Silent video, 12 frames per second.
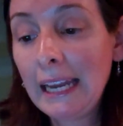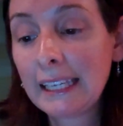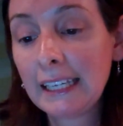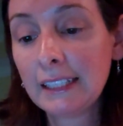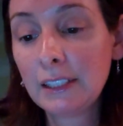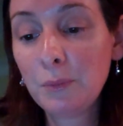and
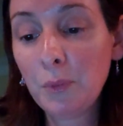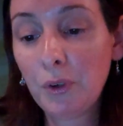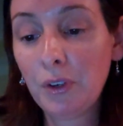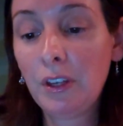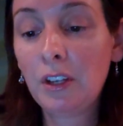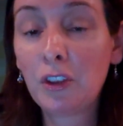killing
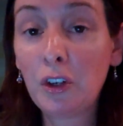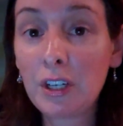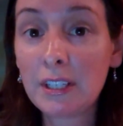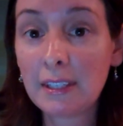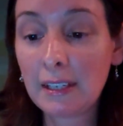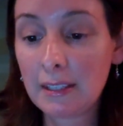more than
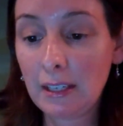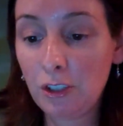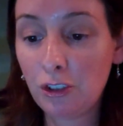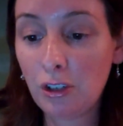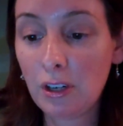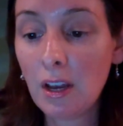
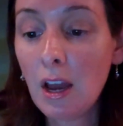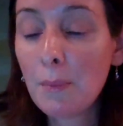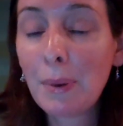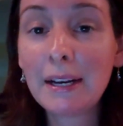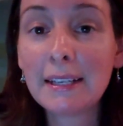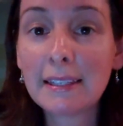3,600
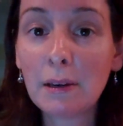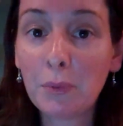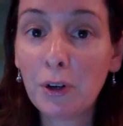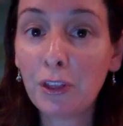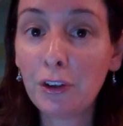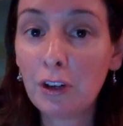by
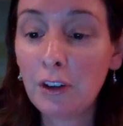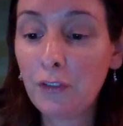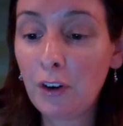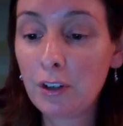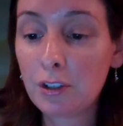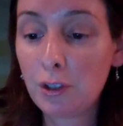December
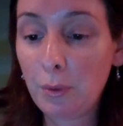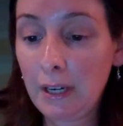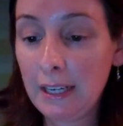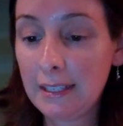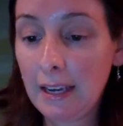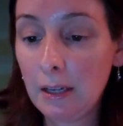31,
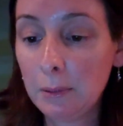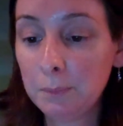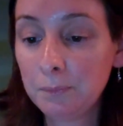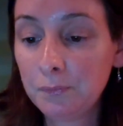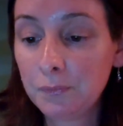2010.